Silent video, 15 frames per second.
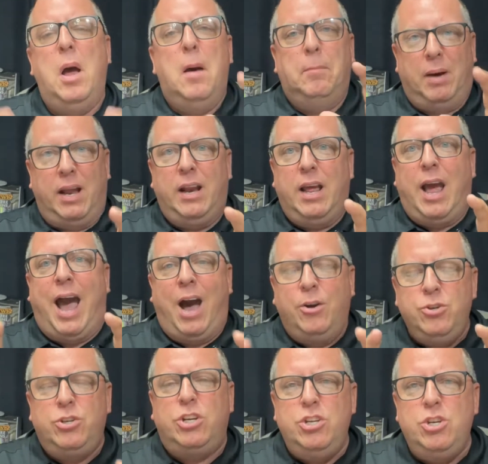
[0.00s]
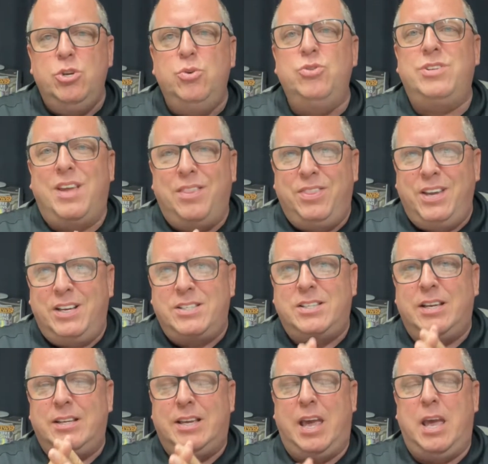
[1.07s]
But how you can use this
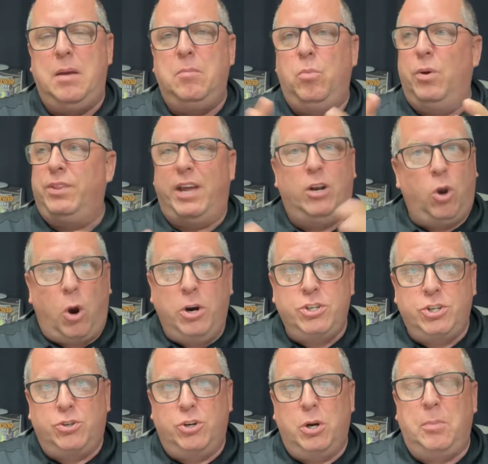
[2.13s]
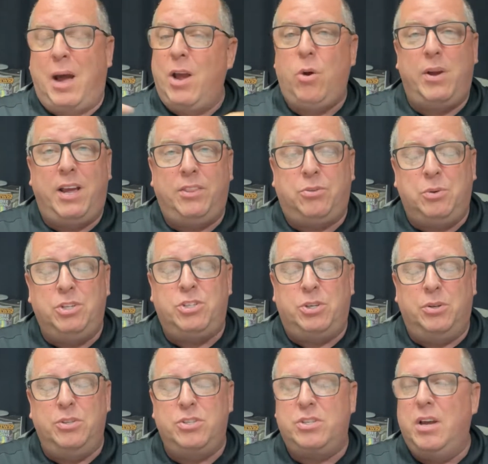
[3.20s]
game with a larger group, I only had 3
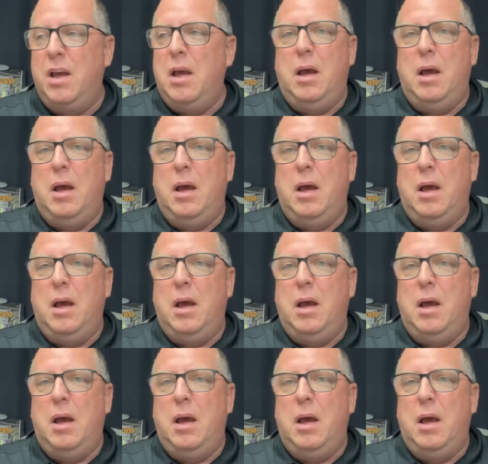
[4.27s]
students,